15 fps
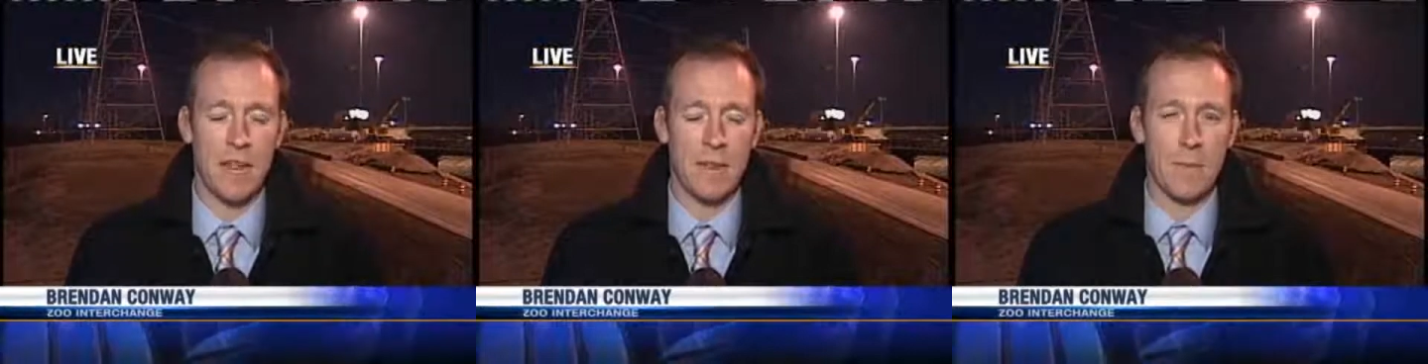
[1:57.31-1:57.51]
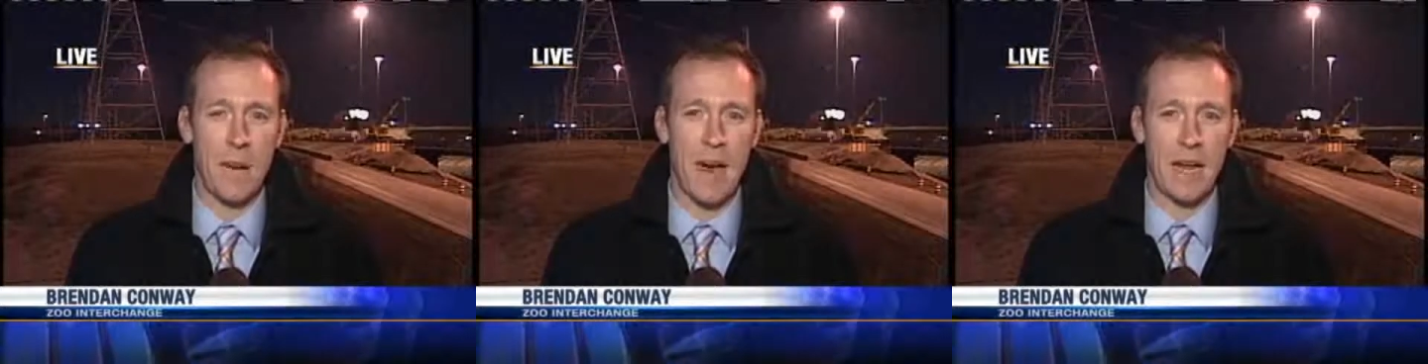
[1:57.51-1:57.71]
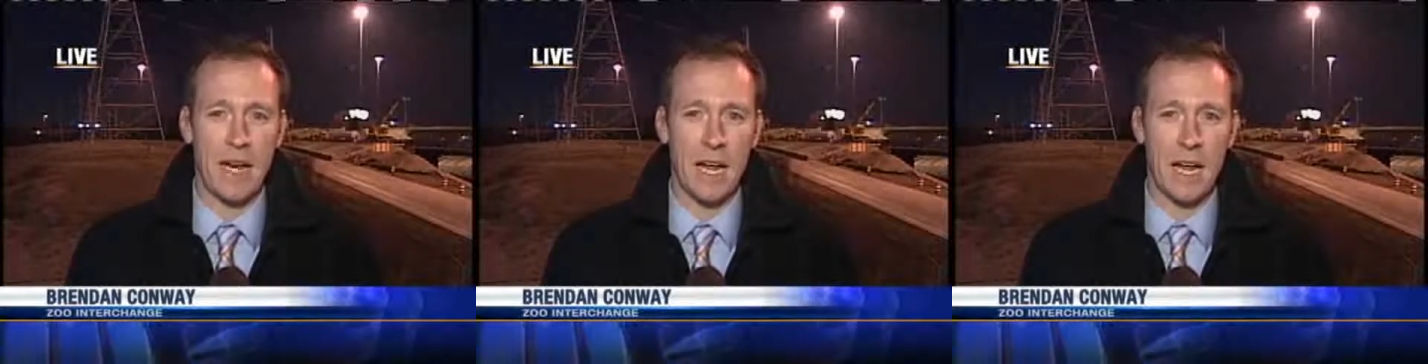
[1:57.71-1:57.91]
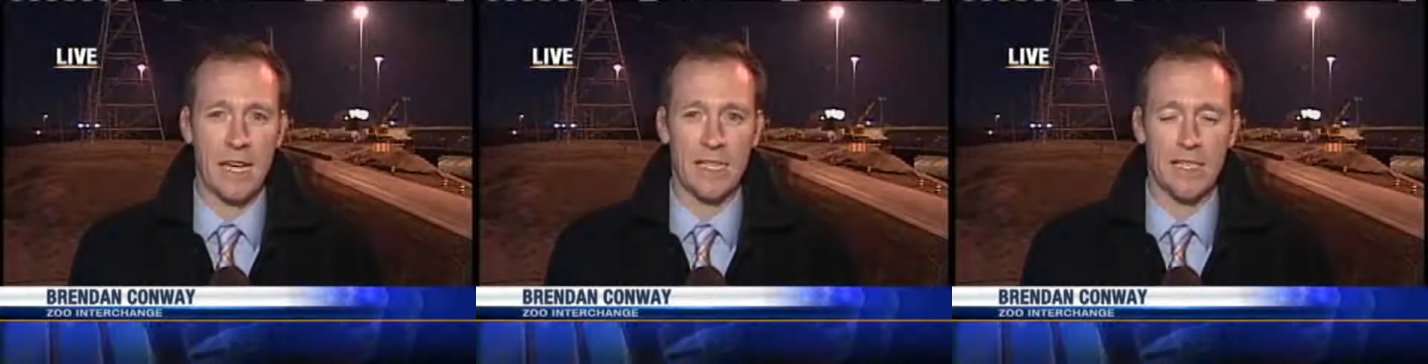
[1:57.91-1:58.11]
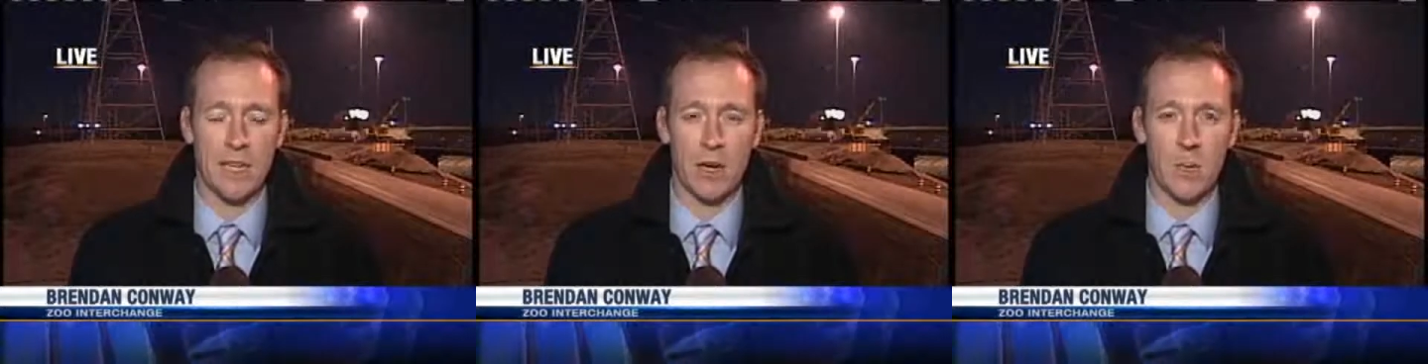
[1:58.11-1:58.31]
on the Pettit
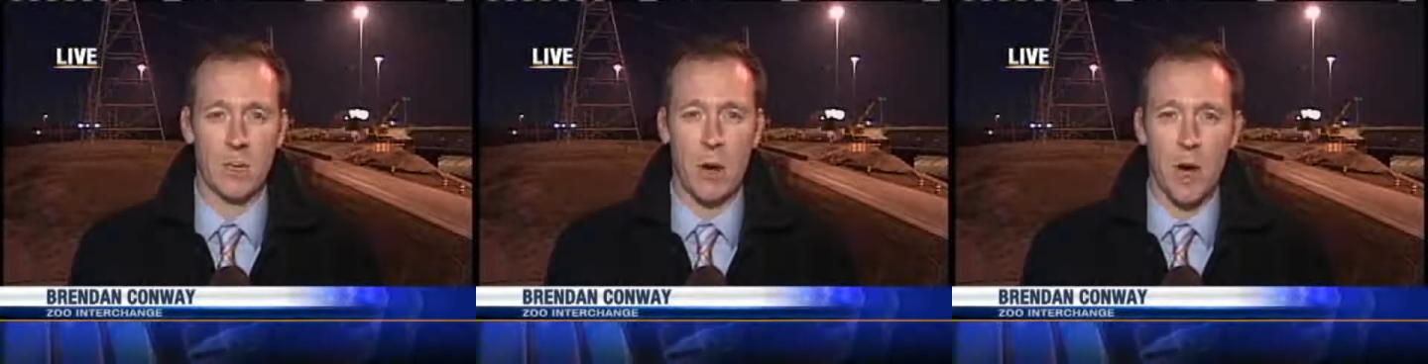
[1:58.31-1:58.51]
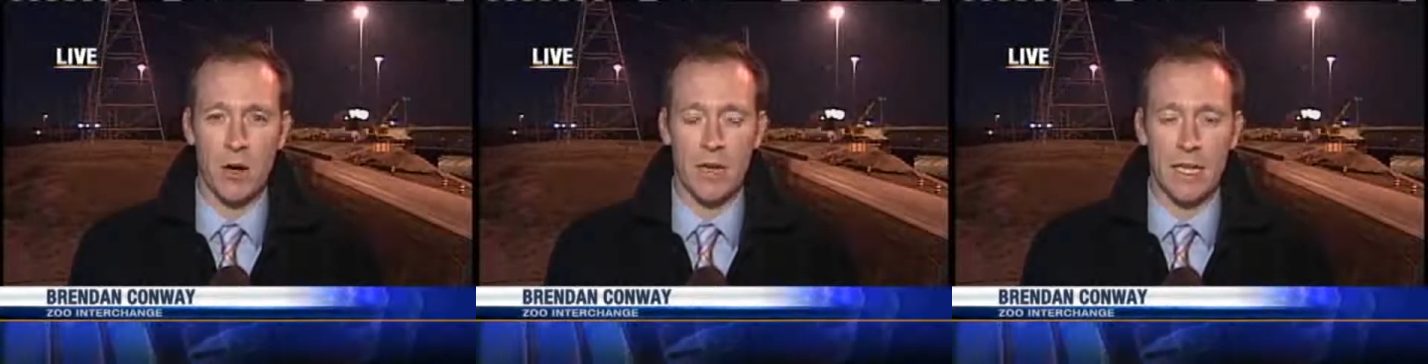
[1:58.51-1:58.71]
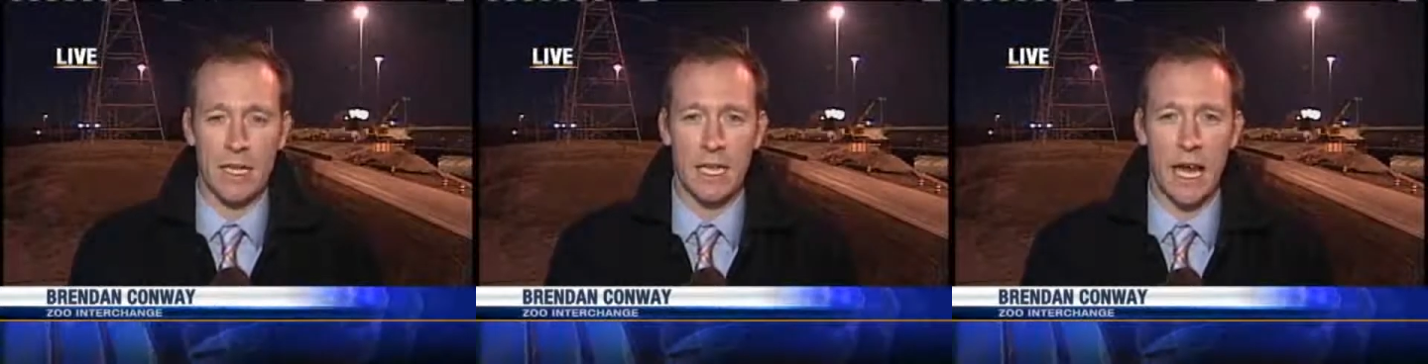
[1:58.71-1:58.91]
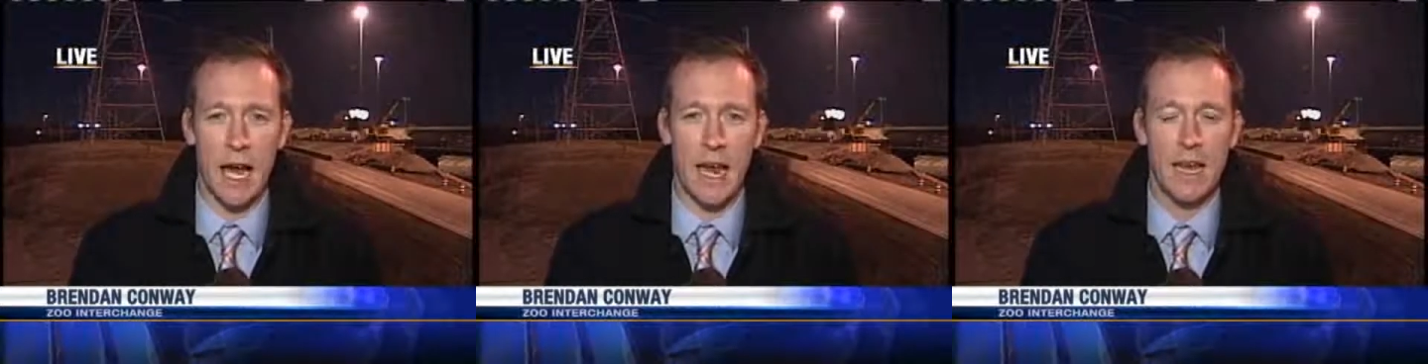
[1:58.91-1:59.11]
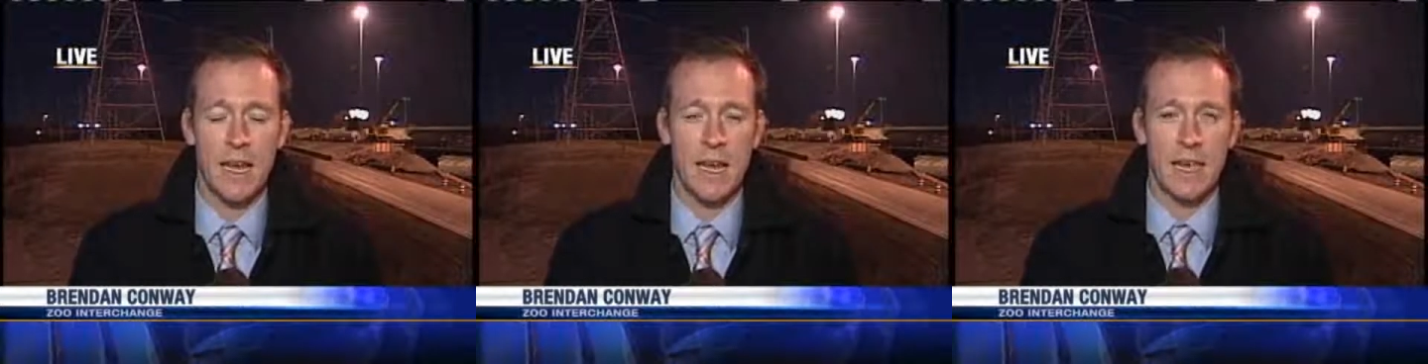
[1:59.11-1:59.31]
Ice Center parking
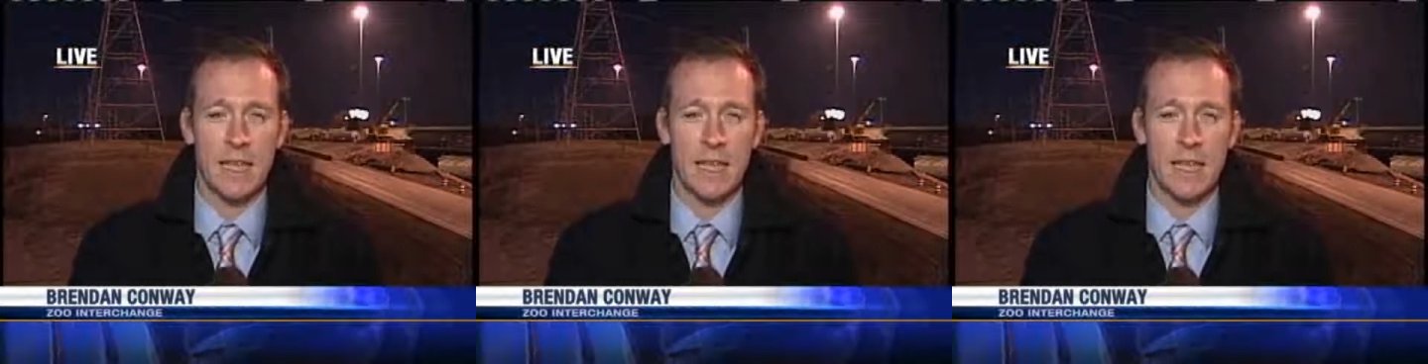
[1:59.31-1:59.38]
lot.